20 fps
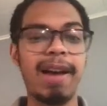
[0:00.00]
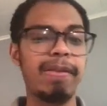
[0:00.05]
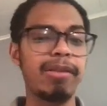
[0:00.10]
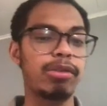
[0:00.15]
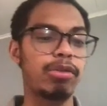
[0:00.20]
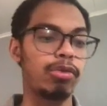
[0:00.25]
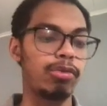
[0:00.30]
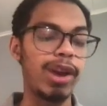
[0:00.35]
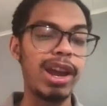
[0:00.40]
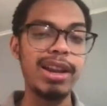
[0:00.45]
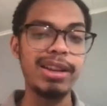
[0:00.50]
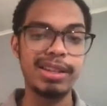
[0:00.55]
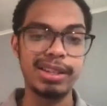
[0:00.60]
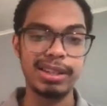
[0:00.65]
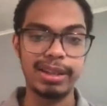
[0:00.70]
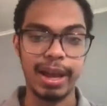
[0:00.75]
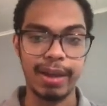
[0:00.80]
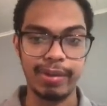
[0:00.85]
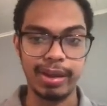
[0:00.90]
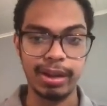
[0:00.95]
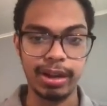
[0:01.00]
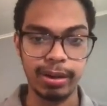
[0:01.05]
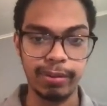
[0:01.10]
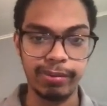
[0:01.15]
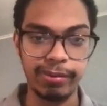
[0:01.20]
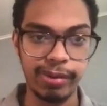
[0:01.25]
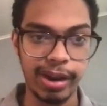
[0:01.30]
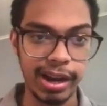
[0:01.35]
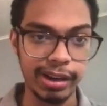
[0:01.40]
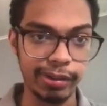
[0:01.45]
a great Stanley Cup
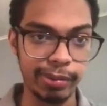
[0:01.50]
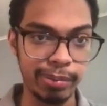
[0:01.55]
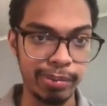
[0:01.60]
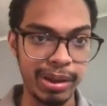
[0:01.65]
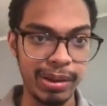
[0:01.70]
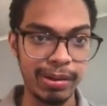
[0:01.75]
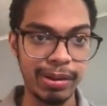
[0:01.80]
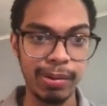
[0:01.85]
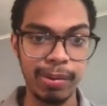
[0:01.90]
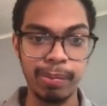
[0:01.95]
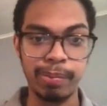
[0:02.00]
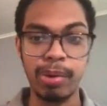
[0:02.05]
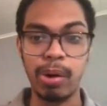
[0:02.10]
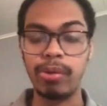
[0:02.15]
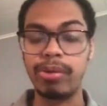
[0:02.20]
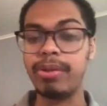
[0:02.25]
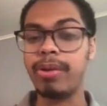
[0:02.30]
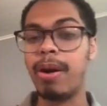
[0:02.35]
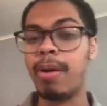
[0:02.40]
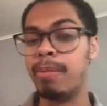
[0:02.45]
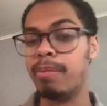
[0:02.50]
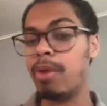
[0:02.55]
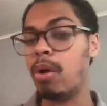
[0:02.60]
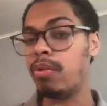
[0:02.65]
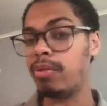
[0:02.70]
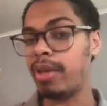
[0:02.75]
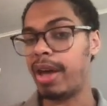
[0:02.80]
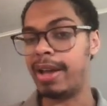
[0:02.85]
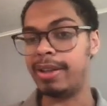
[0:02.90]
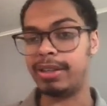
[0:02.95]
final on both, on
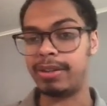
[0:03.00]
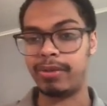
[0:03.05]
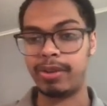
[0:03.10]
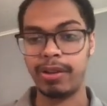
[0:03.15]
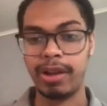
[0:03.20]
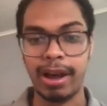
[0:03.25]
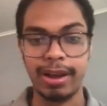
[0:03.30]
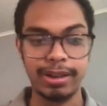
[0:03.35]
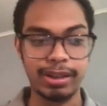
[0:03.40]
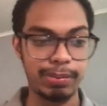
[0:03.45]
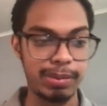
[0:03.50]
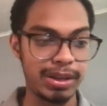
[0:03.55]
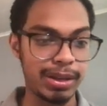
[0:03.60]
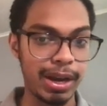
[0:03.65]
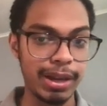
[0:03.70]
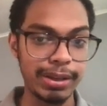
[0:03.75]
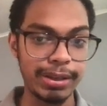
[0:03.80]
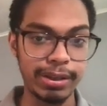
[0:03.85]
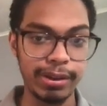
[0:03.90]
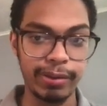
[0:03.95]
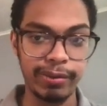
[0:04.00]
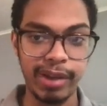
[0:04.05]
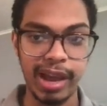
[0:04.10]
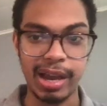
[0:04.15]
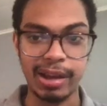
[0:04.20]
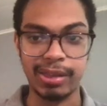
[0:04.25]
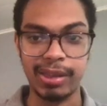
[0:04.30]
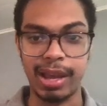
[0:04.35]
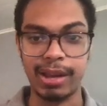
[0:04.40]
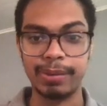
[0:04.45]
both ends of the ice because of the
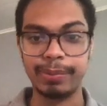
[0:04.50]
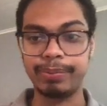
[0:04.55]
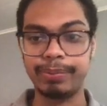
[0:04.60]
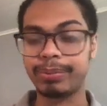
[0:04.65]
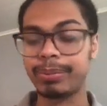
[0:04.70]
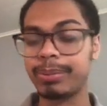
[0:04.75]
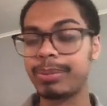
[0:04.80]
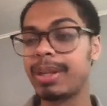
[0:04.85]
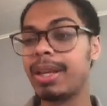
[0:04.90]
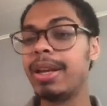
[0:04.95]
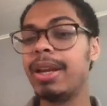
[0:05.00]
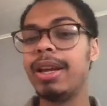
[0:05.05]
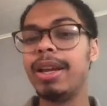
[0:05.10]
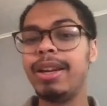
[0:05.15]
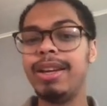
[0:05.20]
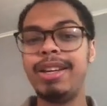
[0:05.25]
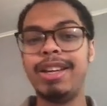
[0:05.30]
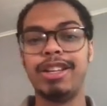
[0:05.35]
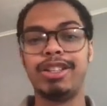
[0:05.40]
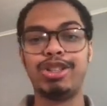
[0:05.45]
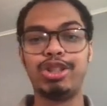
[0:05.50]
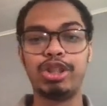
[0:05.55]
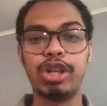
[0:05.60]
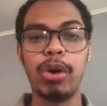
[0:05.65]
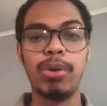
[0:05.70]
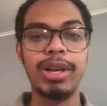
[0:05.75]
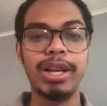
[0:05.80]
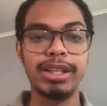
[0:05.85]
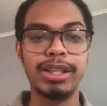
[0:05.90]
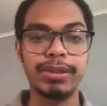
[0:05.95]
fact that he has
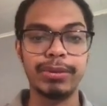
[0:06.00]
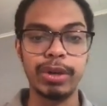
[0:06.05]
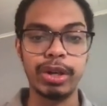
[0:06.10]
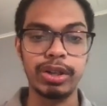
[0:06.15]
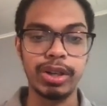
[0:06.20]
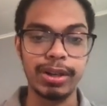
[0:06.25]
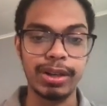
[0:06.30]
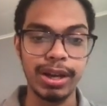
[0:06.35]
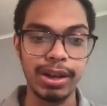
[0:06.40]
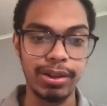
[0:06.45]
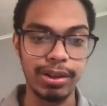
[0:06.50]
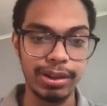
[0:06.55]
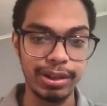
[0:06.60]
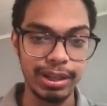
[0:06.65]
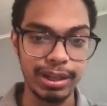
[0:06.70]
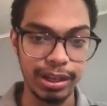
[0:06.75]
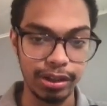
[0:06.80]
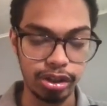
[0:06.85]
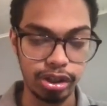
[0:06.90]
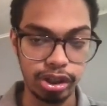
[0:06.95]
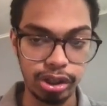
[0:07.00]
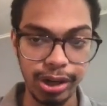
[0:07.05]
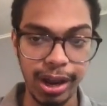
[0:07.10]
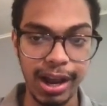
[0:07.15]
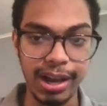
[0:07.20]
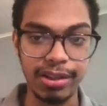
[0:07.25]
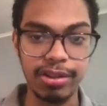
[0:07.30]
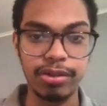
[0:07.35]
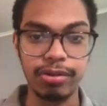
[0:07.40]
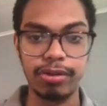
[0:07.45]
shown his versatility can
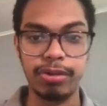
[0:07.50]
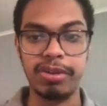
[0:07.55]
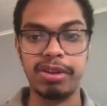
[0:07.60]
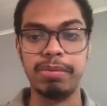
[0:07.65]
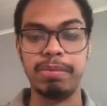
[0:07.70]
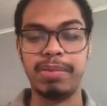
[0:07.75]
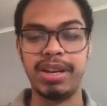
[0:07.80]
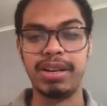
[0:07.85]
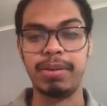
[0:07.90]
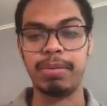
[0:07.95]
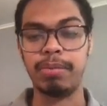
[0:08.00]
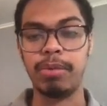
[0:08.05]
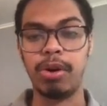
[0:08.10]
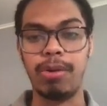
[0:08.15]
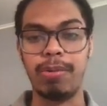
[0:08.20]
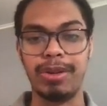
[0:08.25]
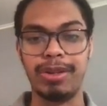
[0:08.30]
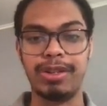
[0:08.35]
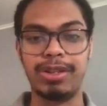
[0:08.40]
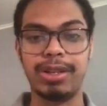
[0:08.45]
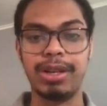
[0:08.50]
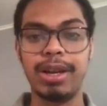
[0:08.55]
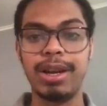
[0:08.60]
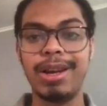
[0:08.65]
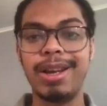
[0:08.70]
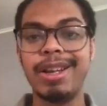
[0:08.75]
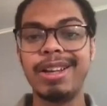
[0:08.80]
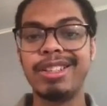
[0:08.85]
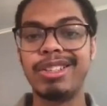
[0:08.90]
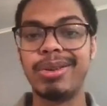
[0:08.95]
shine through in big moments.
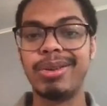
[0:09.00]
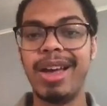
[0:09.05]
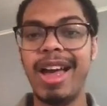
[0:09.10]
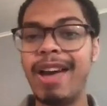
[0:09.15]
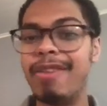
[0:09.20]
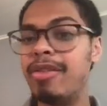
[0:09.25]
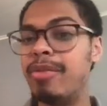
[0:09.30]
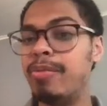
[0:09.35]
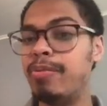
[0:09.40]
So Evan